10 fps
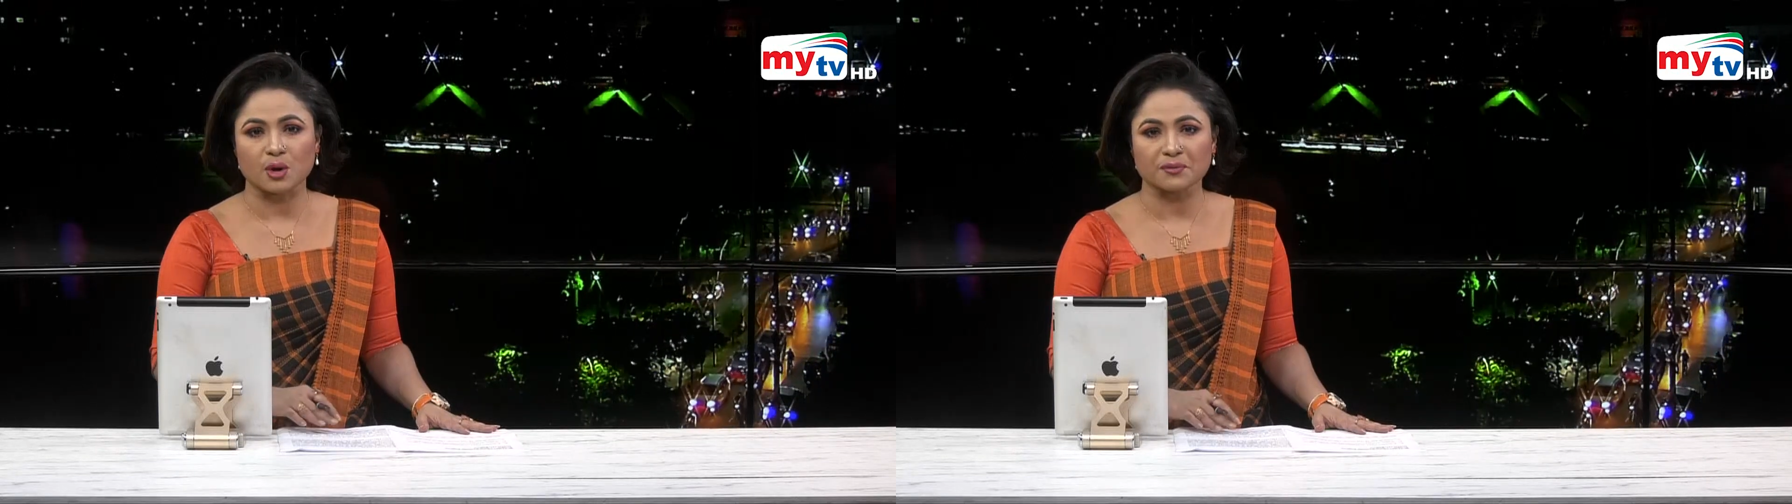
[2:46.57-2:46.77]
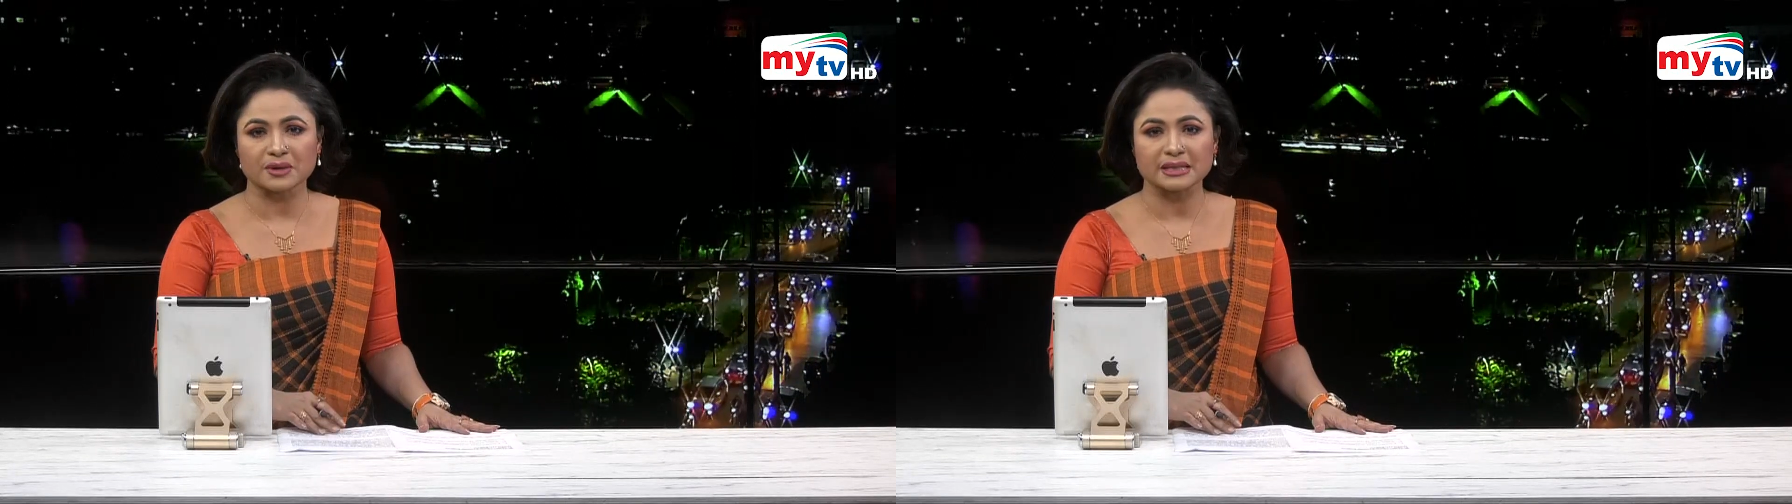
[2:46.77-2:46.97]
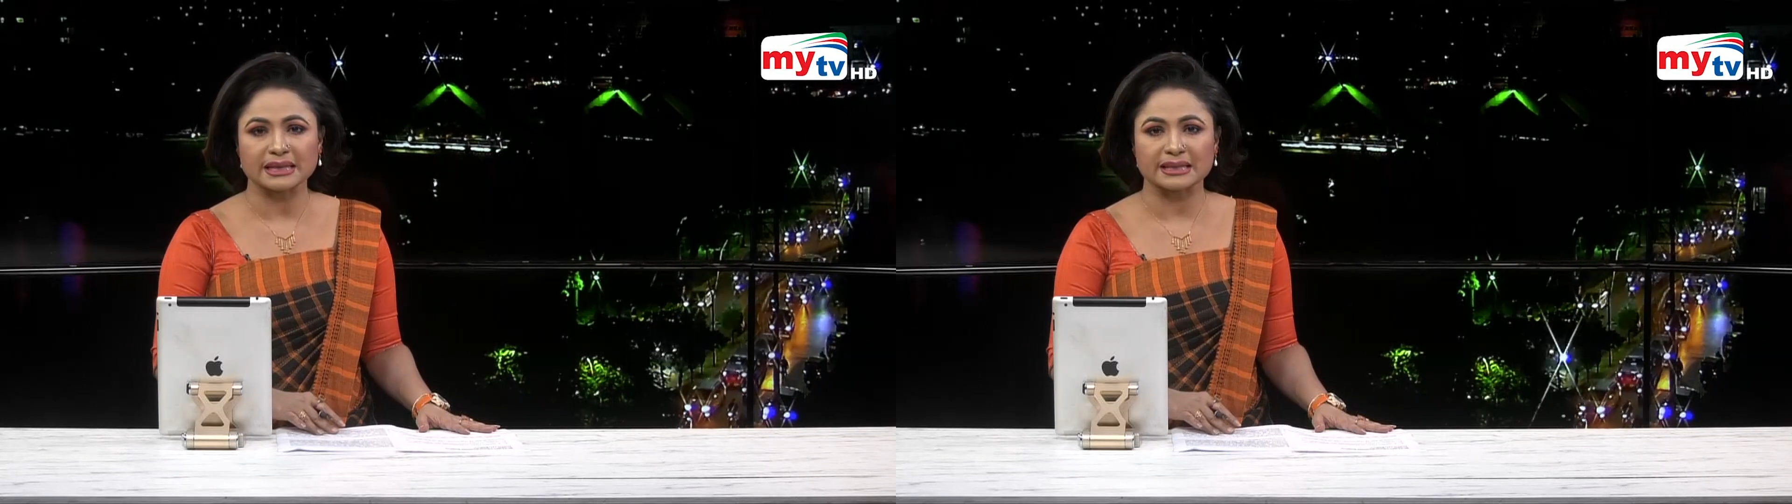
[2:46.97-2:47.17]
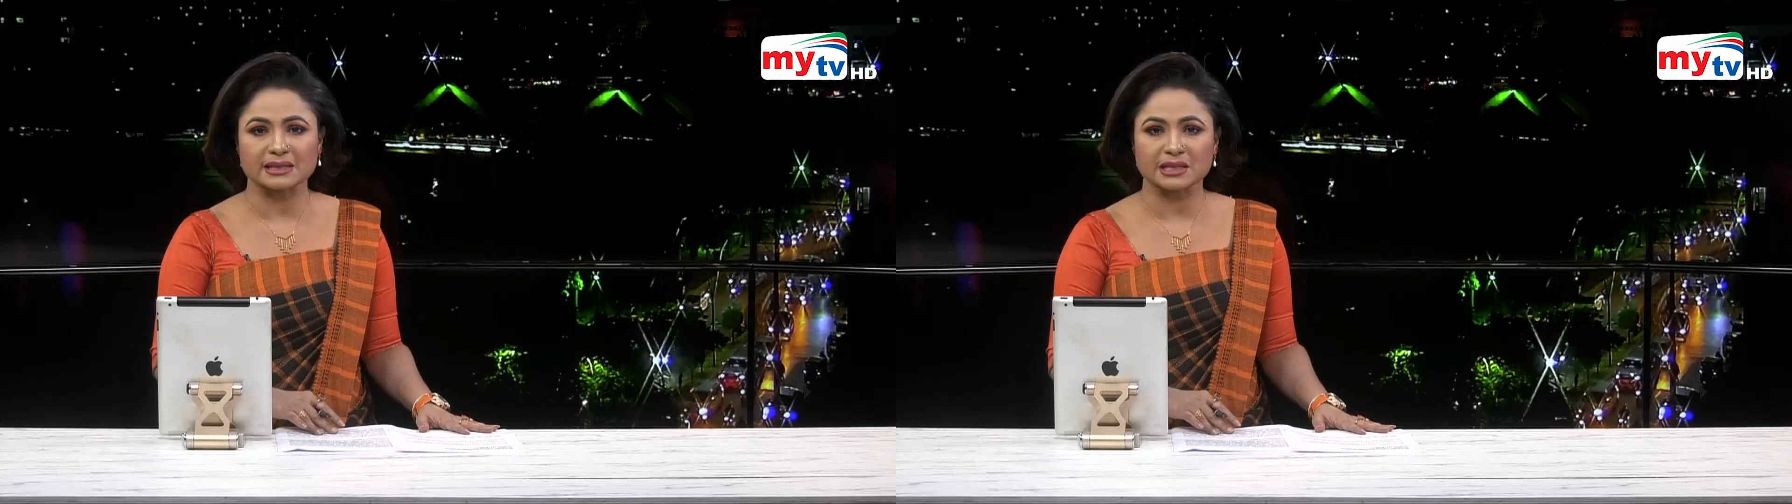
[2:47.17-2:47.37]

office in the